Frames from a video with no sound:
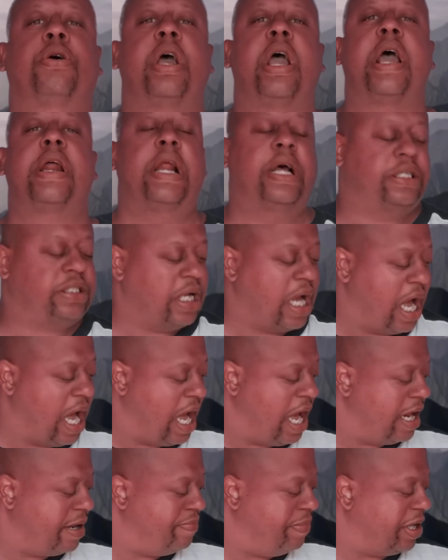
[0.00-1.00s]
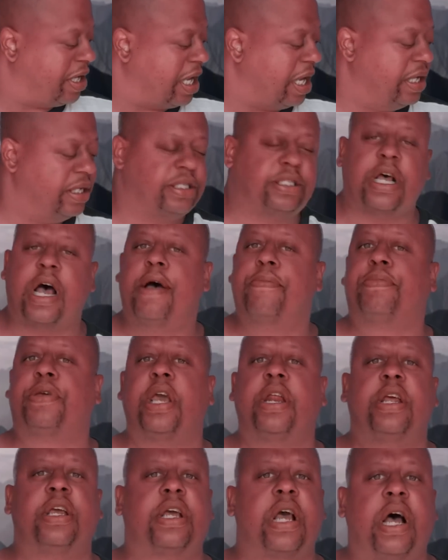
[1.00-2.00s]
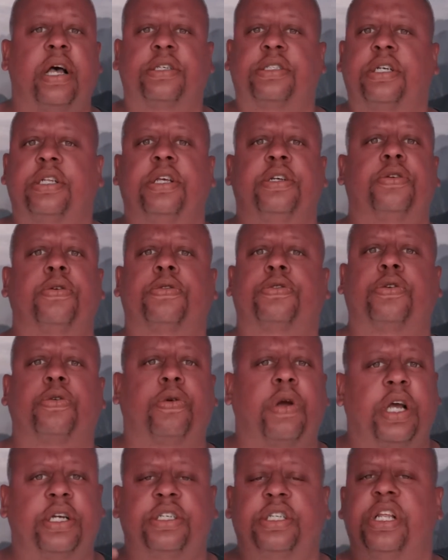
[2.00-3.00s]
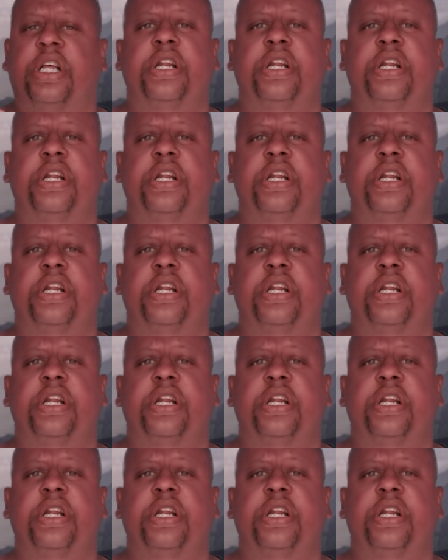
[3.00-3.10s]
And that's odd because I'm getting constantly during this regression